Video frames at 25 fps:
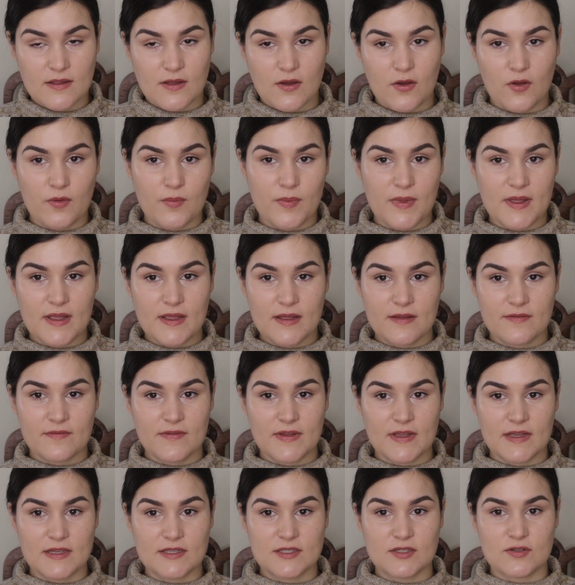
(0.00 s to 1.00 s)
Hoping,
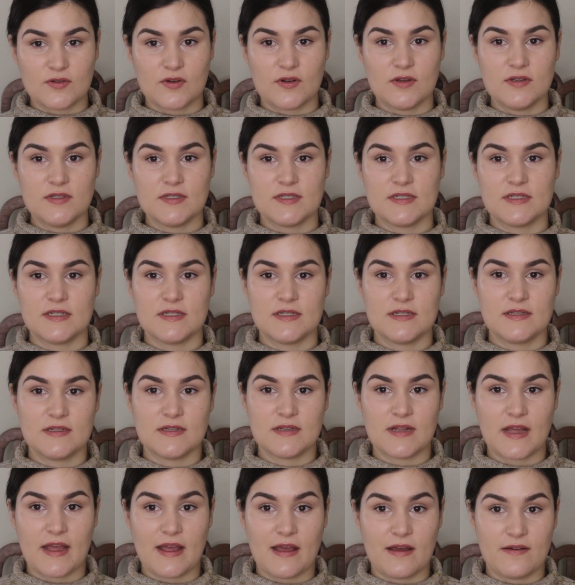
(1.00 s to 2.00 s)
fingers crossed.
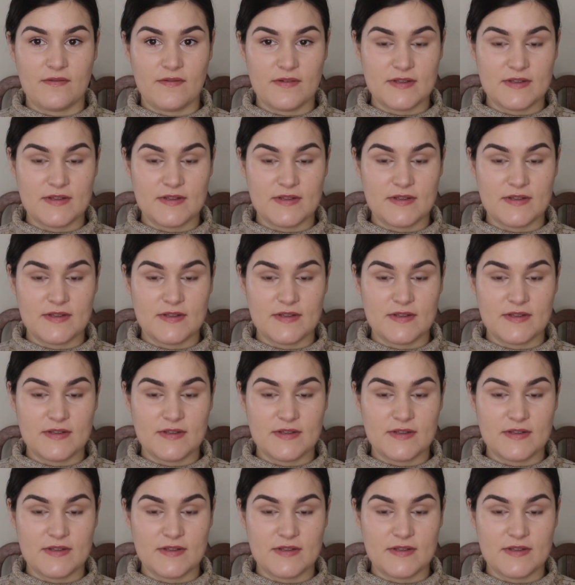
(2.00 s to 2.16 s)
I have